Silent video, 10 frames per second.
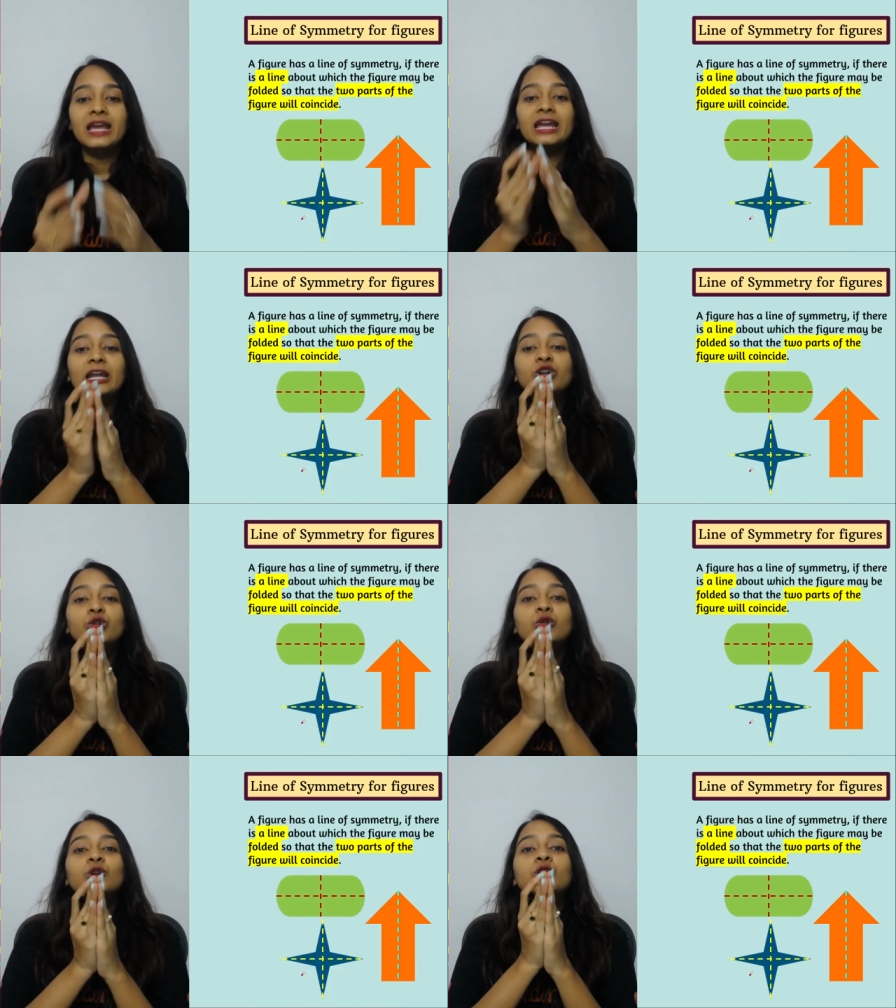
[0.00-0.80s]

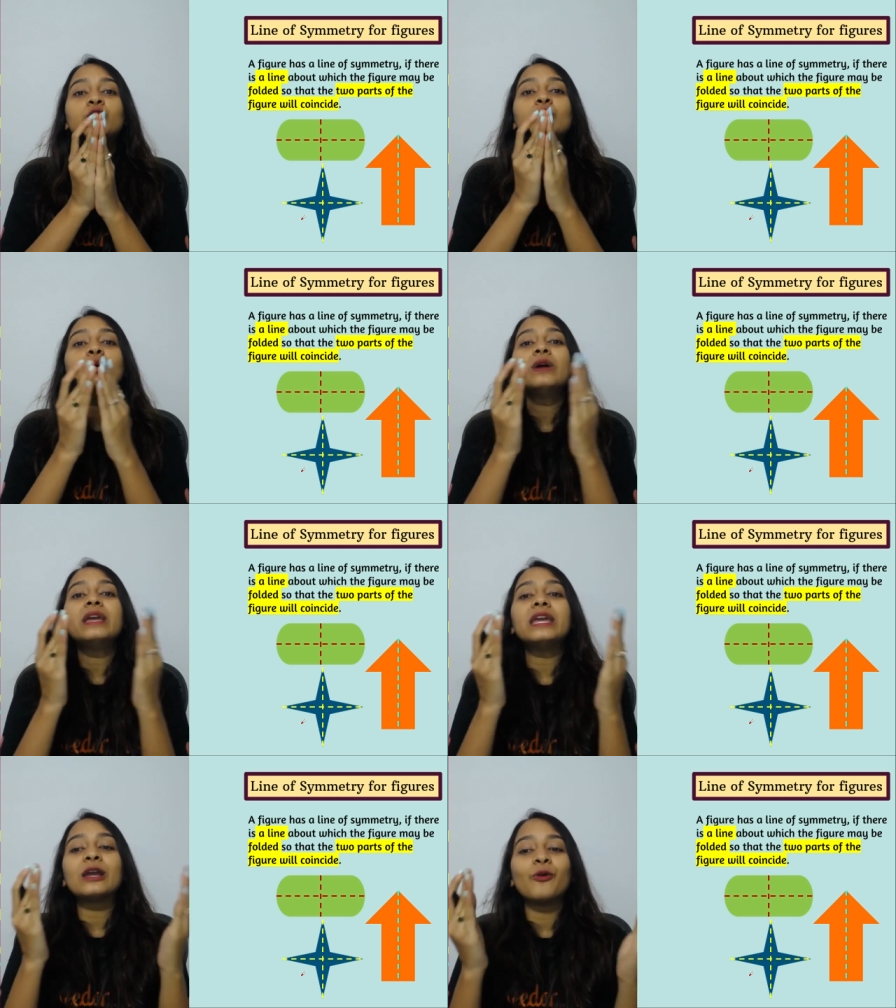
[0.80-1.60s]
into two
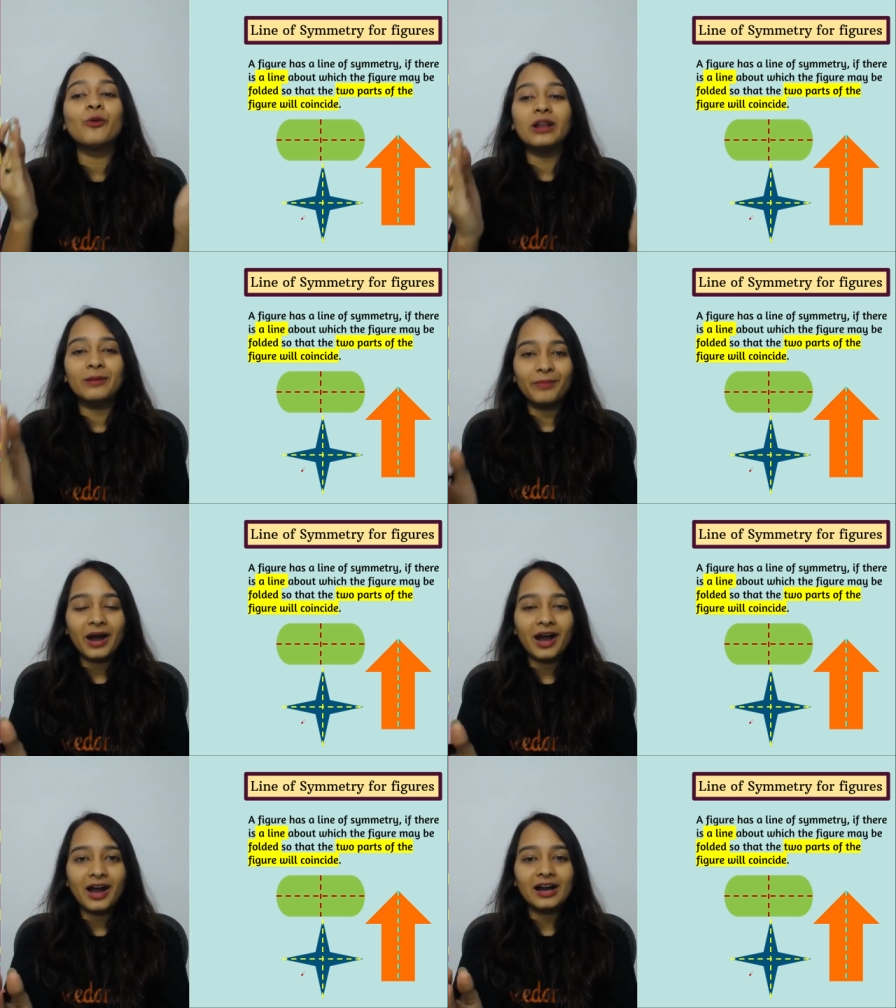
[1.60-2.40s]
equal
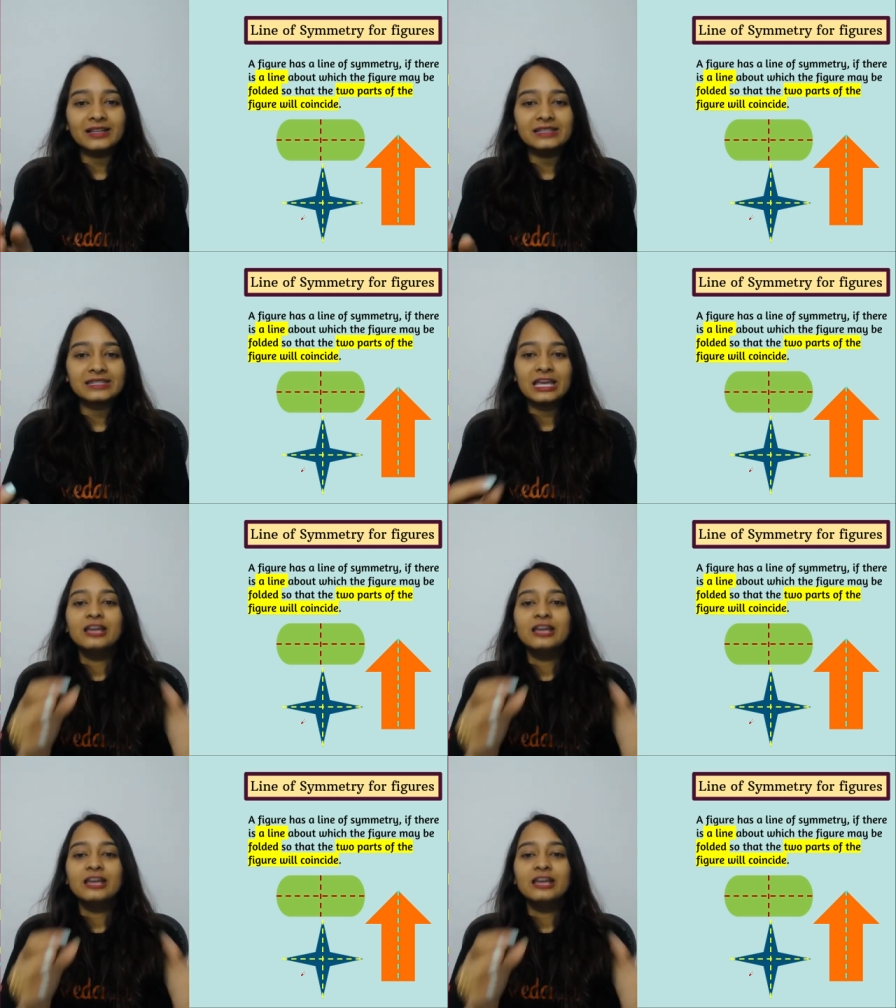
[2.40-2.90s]
parts.